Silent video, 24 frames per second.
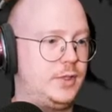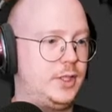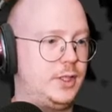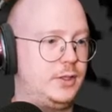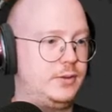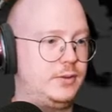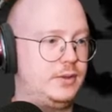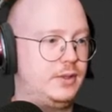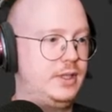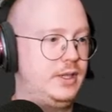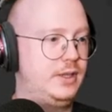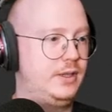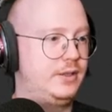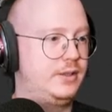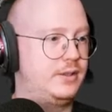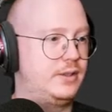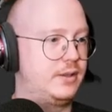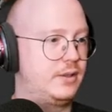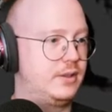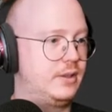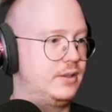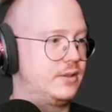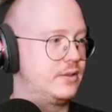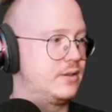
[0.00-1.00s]
Alright,
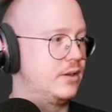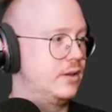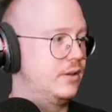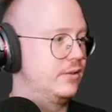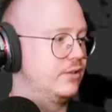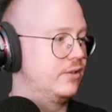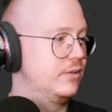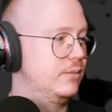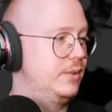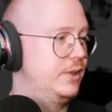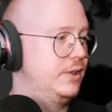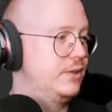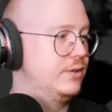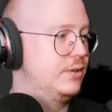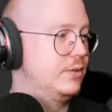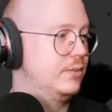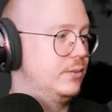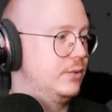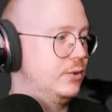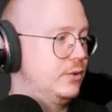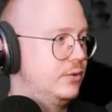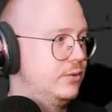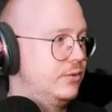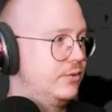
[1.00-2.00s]
I think it's time for me to
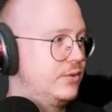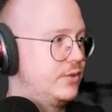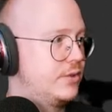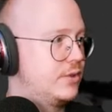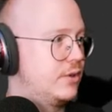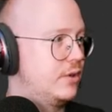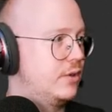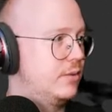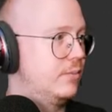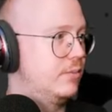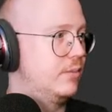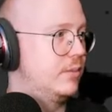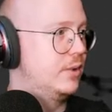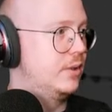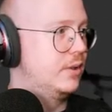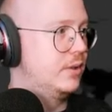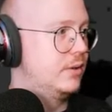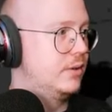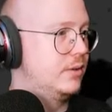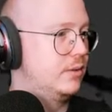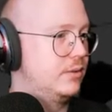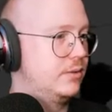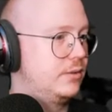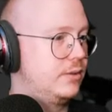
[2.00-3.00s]
move some,
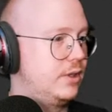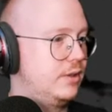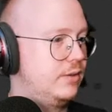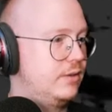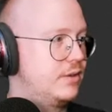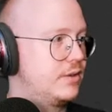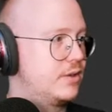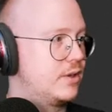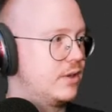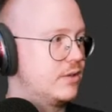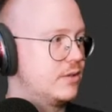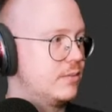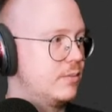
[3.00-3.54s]
uh, to give this guy